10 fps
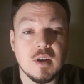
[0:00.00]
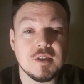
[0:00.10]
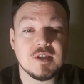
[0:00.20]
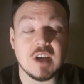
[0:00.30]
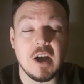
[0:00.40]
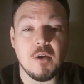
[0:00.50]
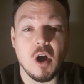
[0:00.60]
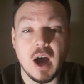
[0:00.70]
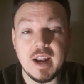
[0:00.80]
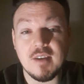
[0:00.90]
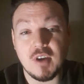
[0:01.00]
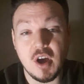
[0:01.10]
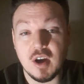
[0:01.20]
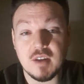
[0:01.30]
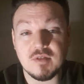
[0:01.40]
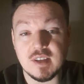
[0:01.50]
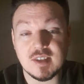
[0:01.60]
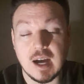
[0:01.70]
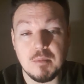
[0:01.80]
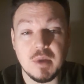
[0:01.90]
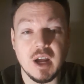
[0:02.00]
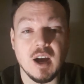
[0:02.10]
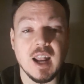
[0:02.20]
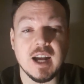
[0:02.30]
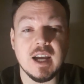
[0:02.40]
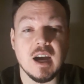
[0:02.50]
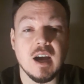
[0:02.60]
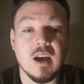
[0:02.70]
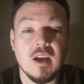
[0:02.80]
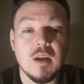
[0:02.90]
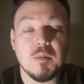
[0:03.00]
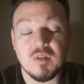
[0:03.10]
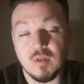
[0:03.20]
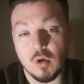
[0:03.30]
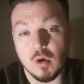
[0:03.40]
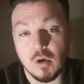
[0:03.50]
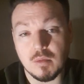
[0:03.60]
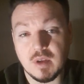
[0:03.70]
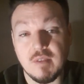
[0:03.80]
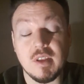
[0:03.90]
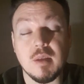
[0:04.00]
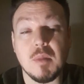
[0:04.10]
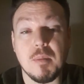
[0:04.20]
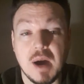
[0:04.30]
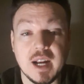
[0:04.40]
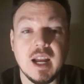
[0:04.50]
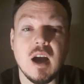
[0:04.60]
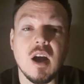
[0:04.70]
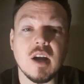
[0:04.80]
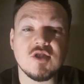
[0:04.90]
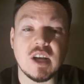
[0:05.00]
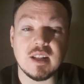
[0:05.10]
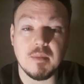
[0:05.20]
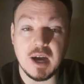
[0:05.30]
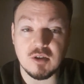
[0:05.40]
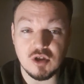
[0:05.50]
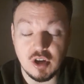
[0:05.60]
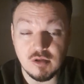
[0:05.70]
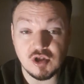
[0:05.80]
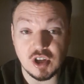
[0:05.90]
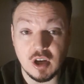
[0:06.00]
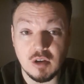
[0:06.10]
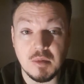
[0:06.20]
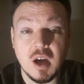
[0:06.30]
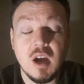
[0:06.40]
So I never heard of this company. I later, before giving them my money, I checked them out on YouTube.